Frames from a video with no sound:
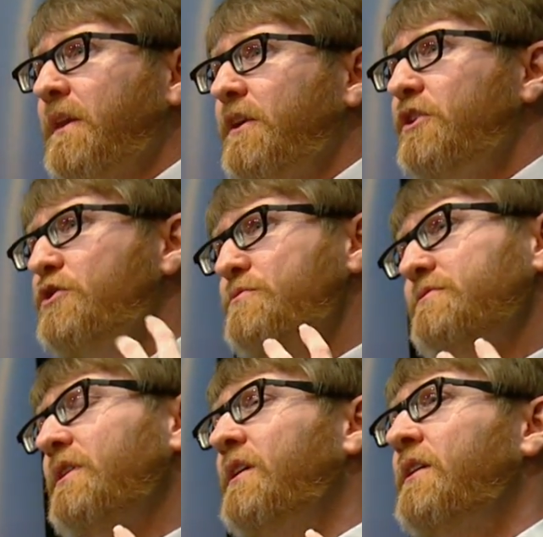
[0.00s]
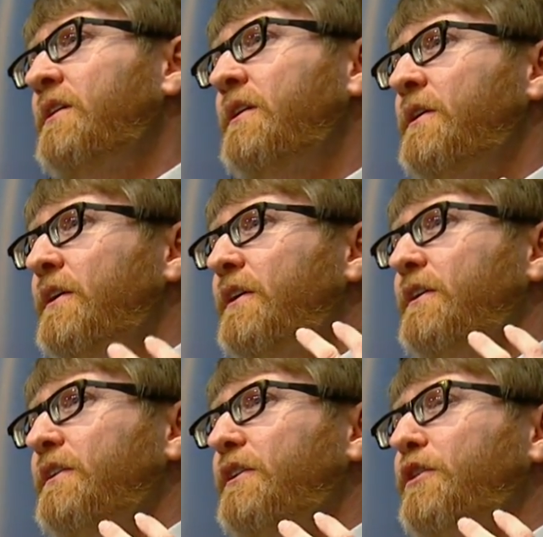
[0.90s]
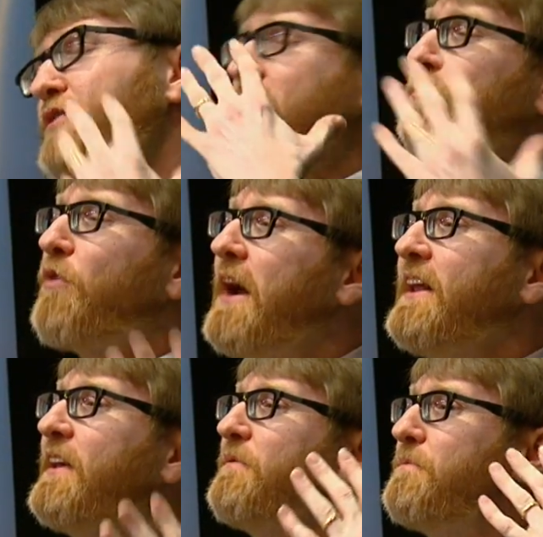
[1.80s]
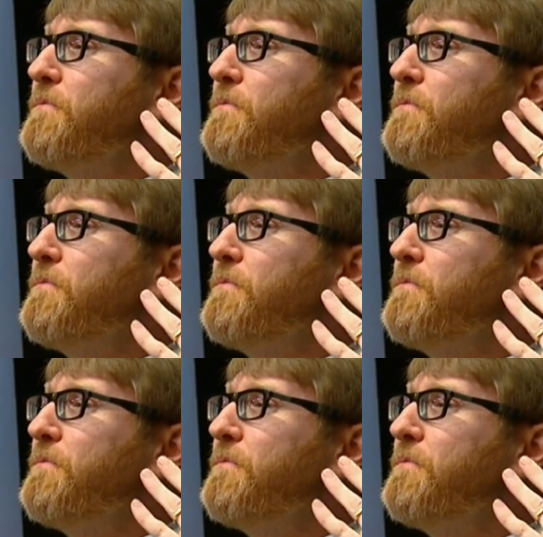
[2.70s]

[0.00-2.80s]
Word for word: you, you think of writing.